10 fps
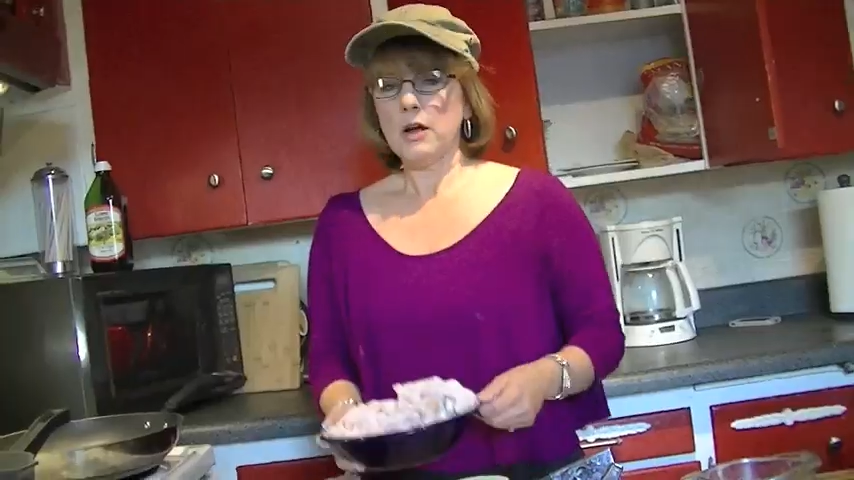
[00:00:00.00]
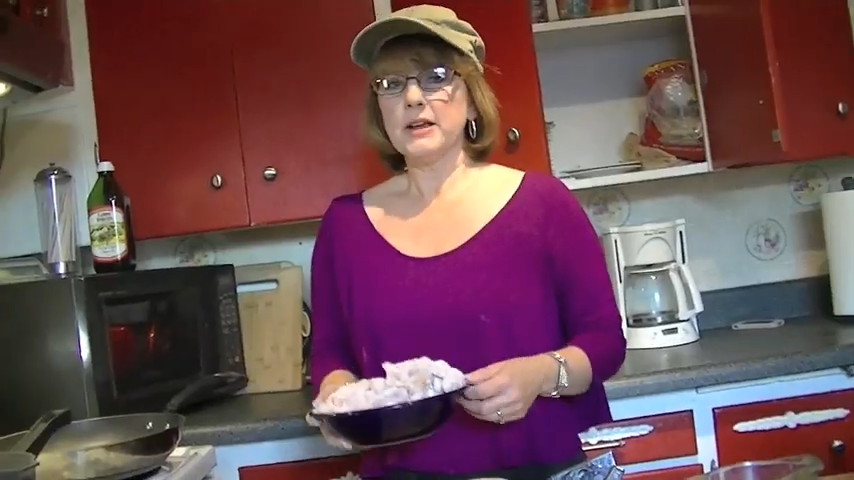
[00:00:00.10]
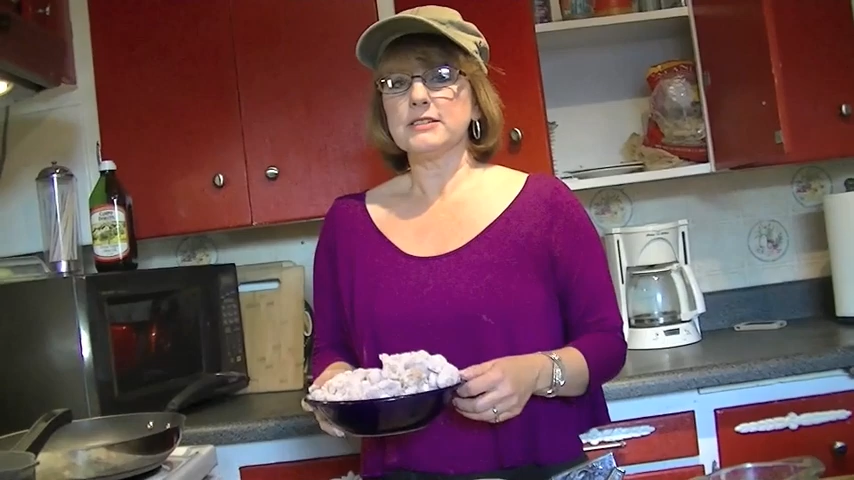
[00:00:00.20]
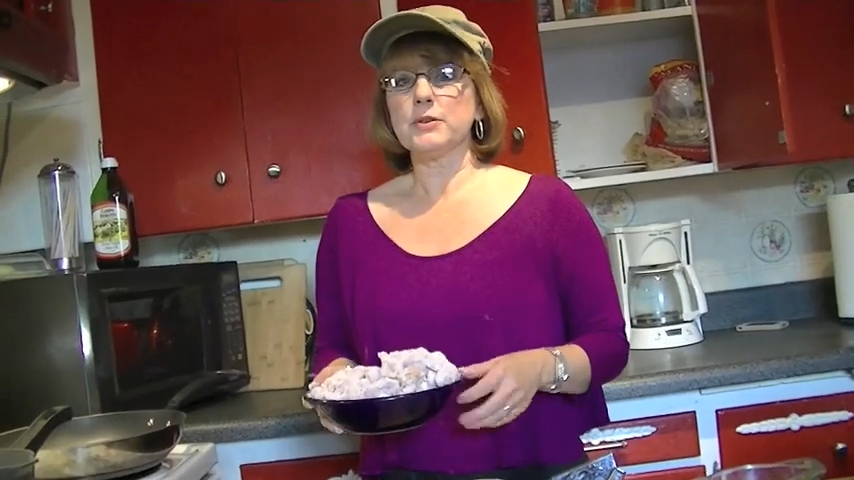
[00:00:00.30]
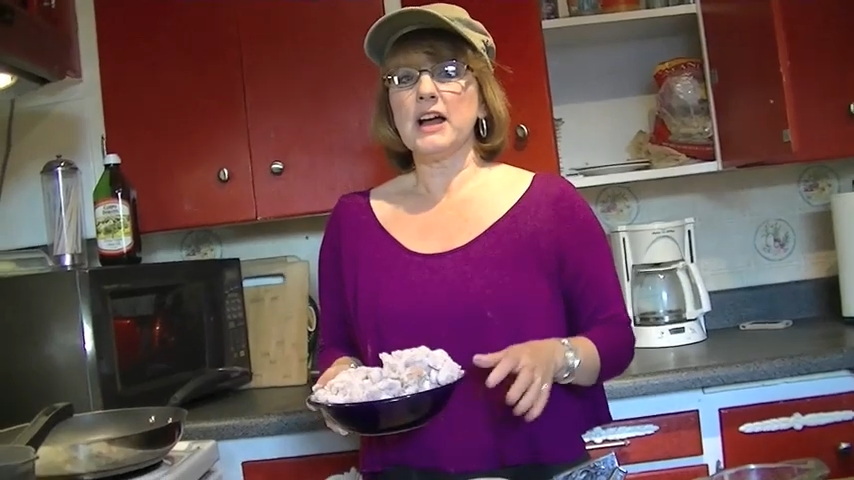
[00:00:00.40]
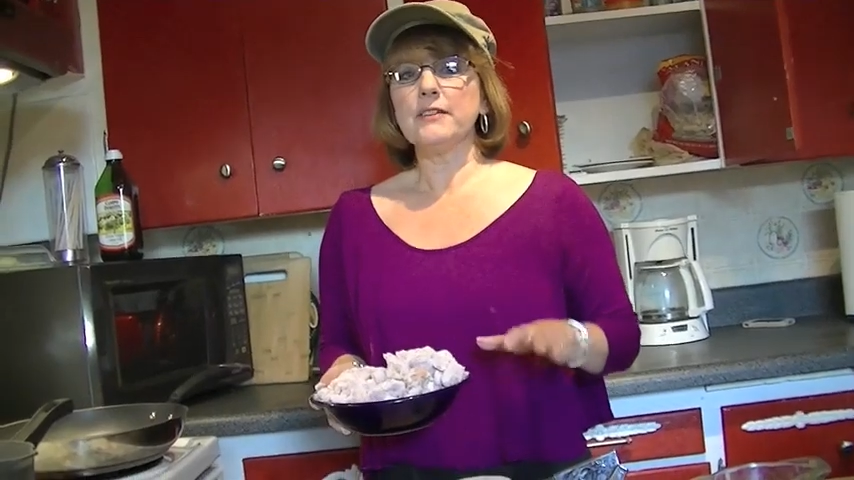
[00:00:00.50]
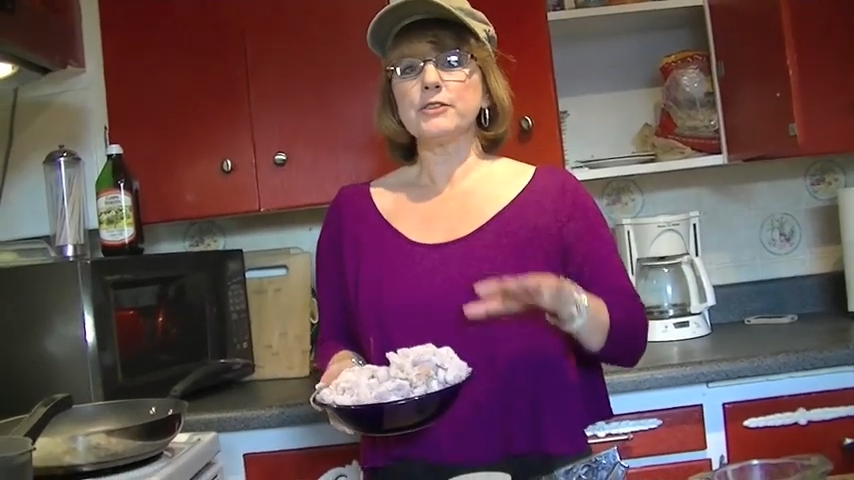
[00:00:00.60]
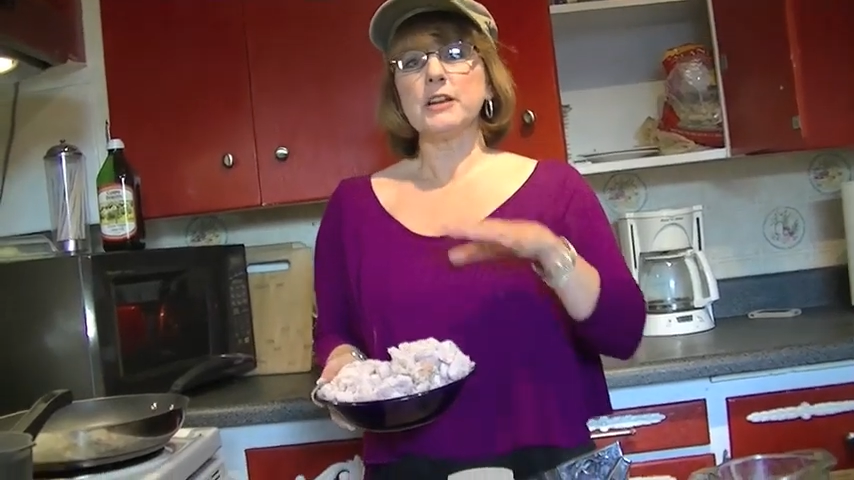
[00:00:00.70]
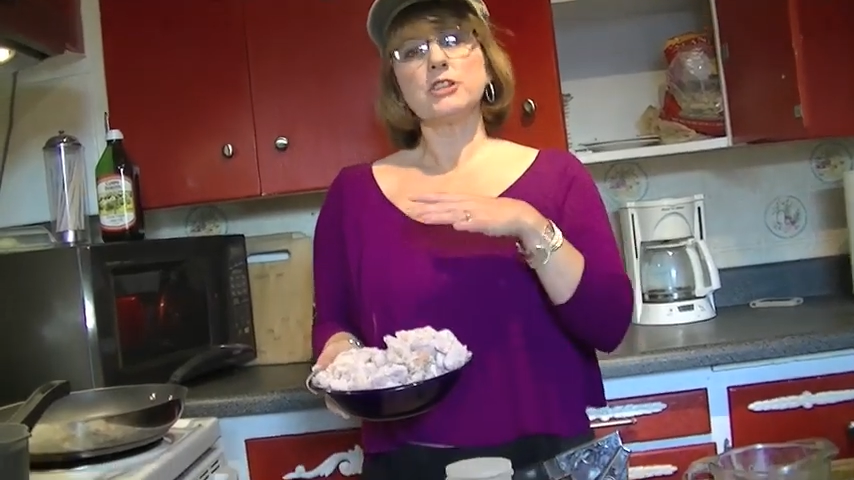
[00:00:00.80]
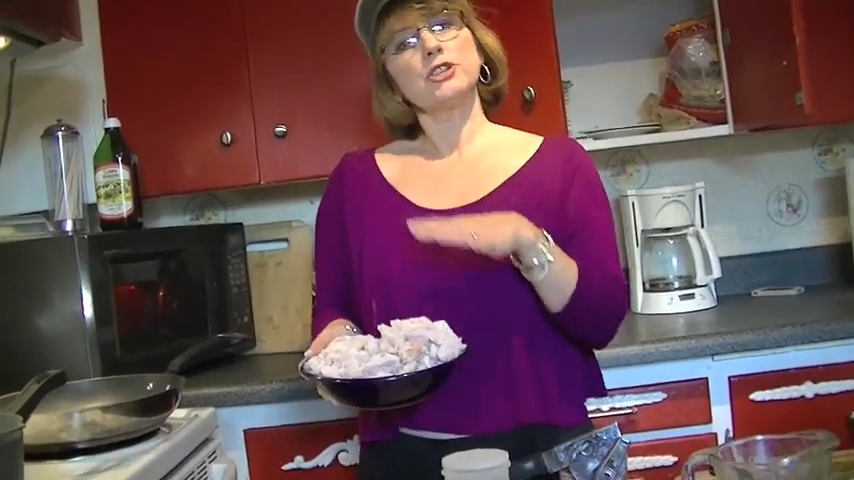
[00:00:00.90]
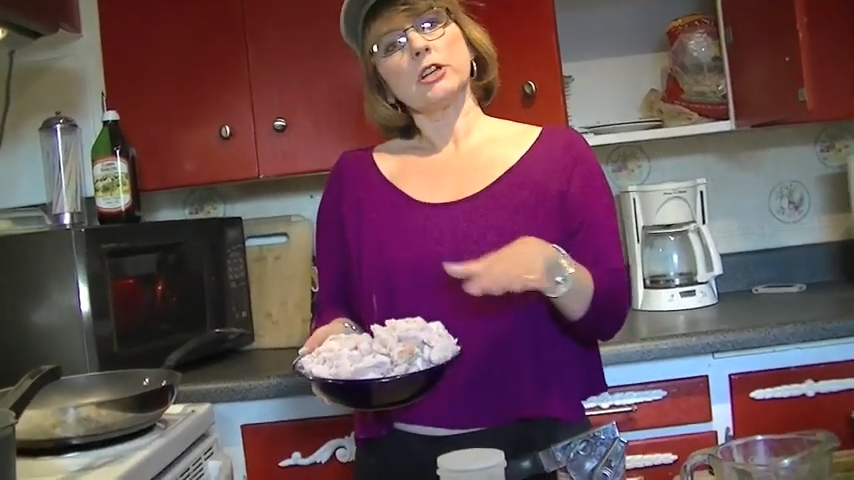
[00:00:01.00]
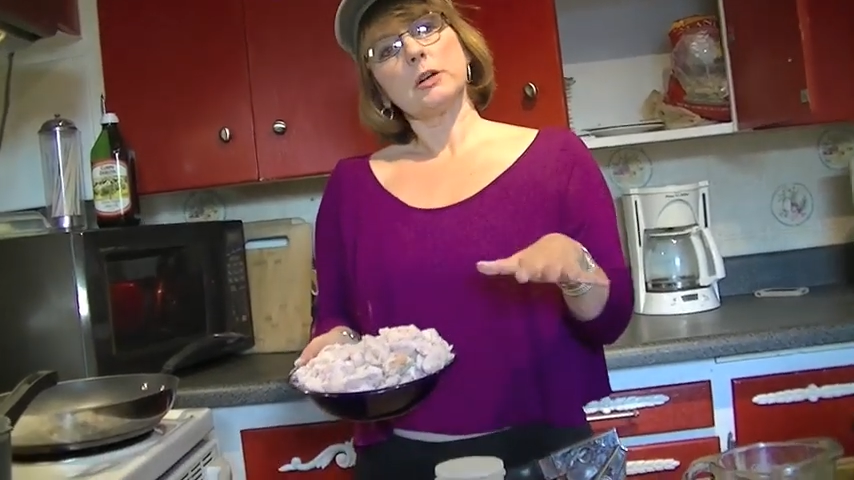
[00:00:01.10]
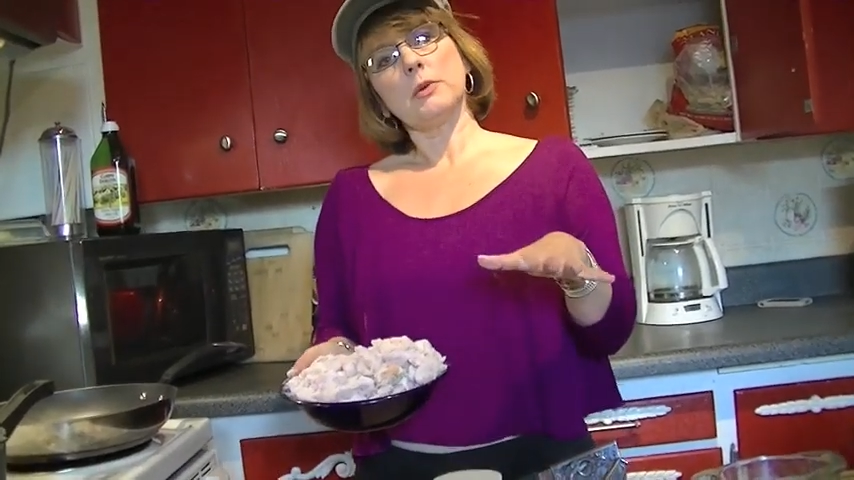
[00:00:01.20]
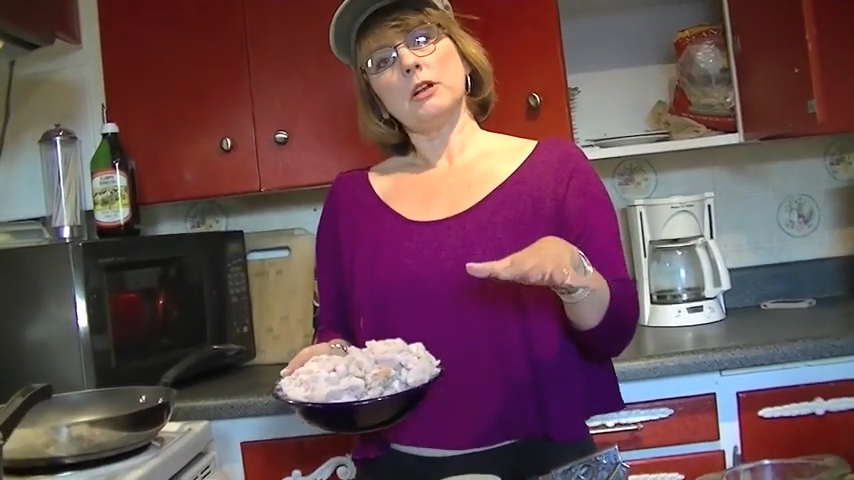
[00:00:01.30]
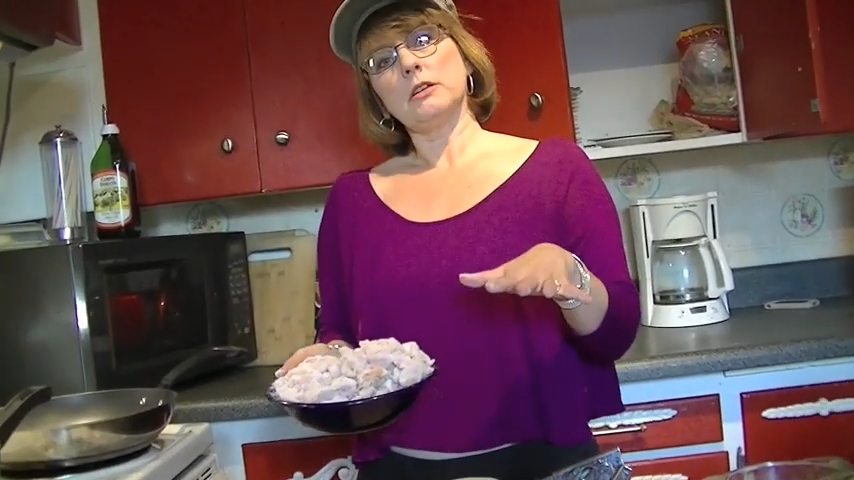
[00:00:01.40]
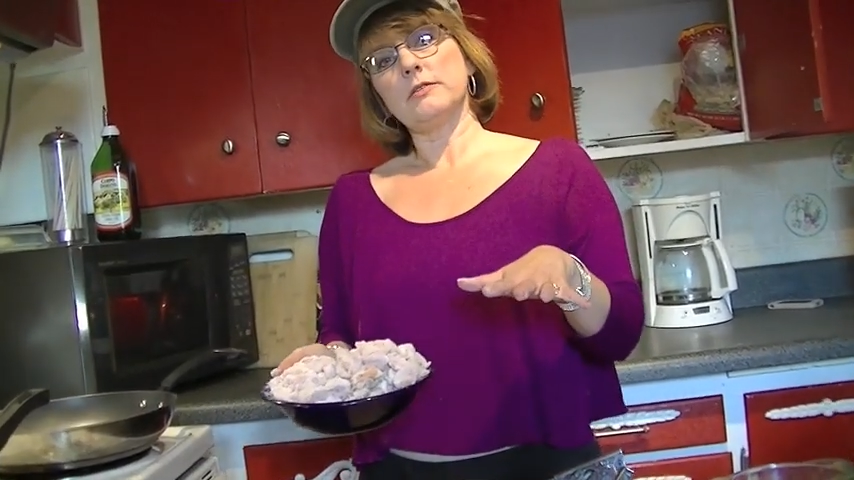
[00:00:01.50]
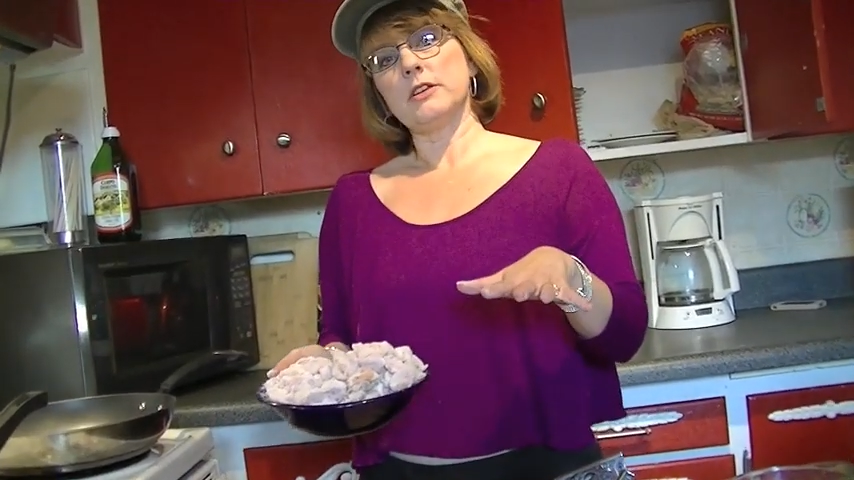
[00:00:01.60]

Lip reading: Alright, so after I shook up all of